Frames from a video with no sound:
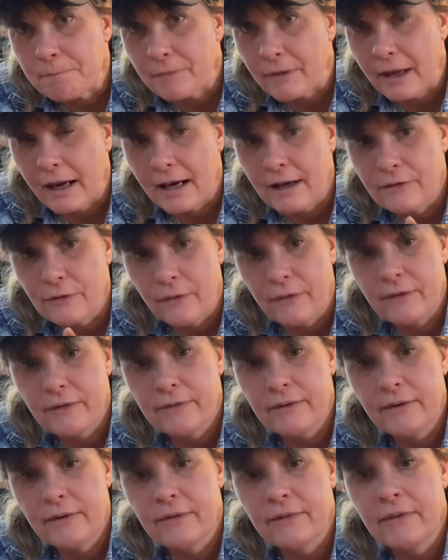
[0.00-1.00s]
Okay, so
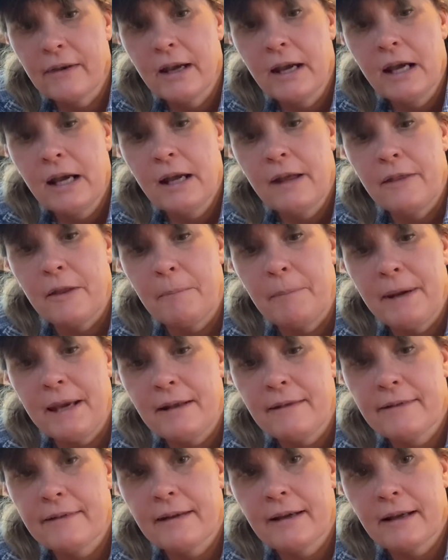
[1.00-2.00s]
this is the
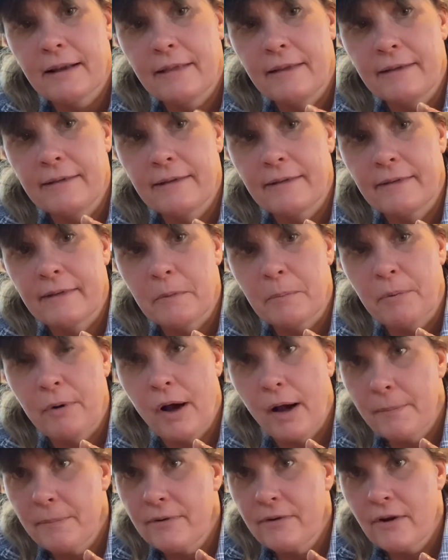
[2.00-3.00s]
bait stick, this is the
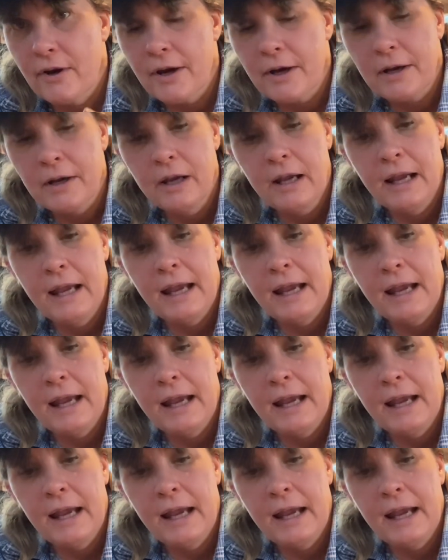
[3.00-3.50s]
prop stick.